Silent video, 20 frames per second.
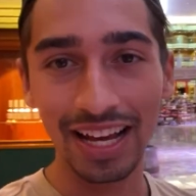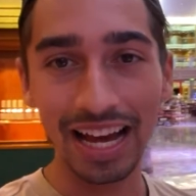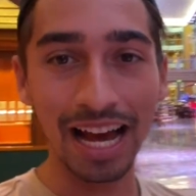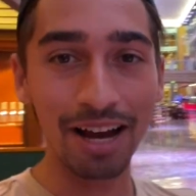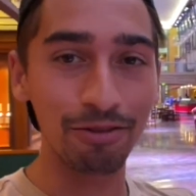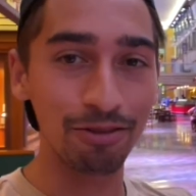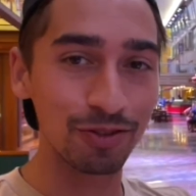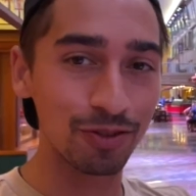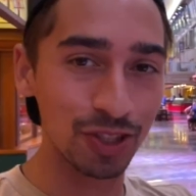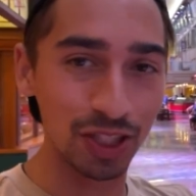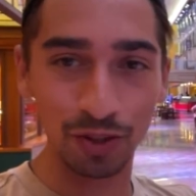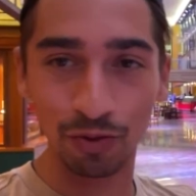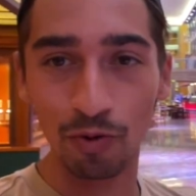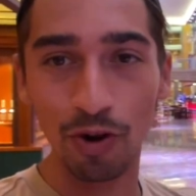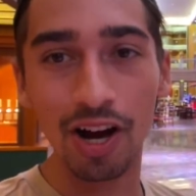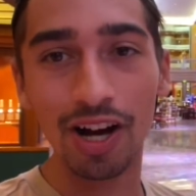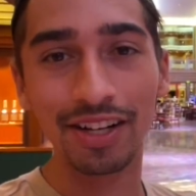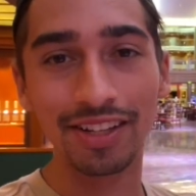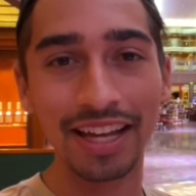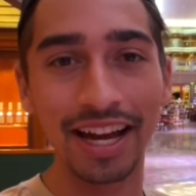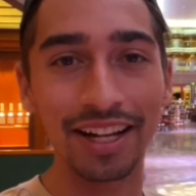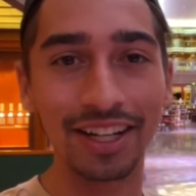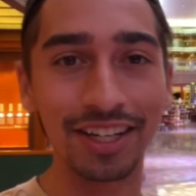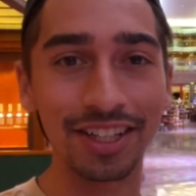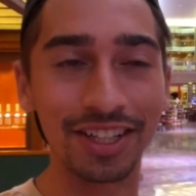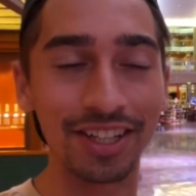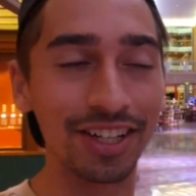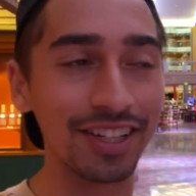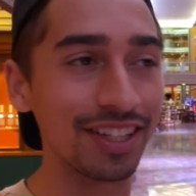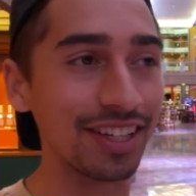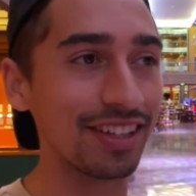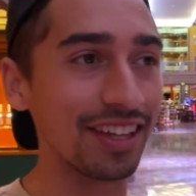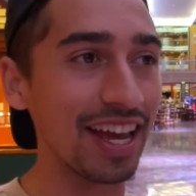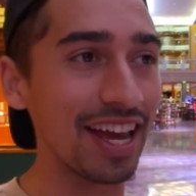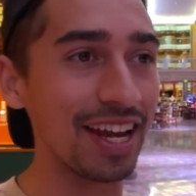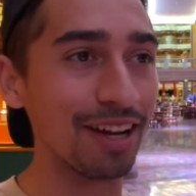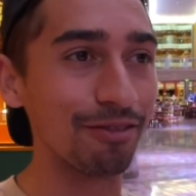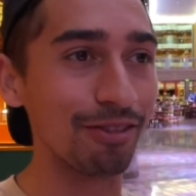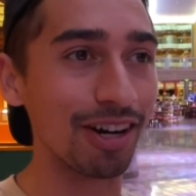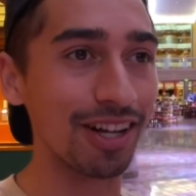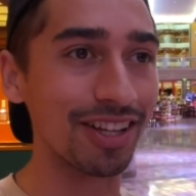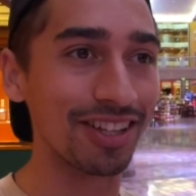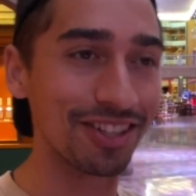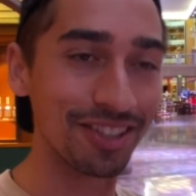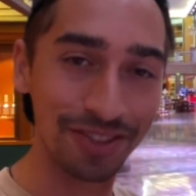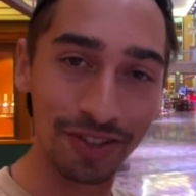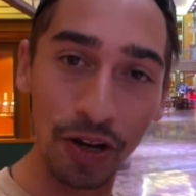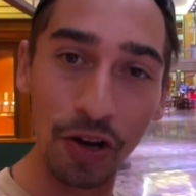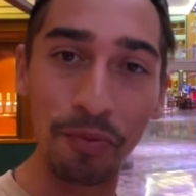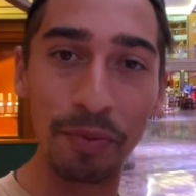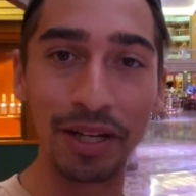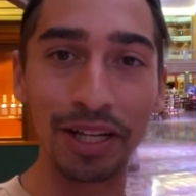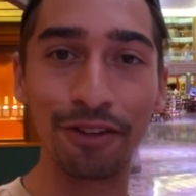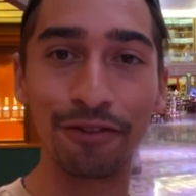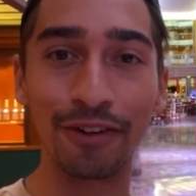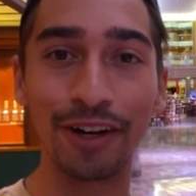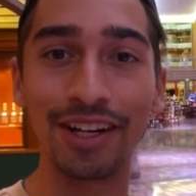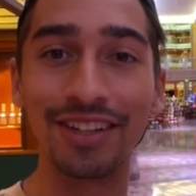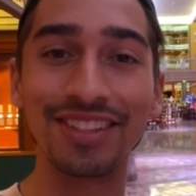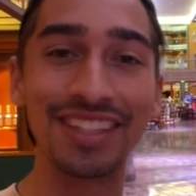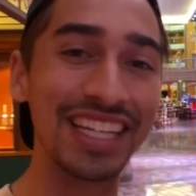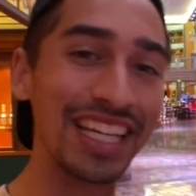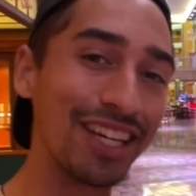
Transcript: I would just walk down here during the day and run into so many friends.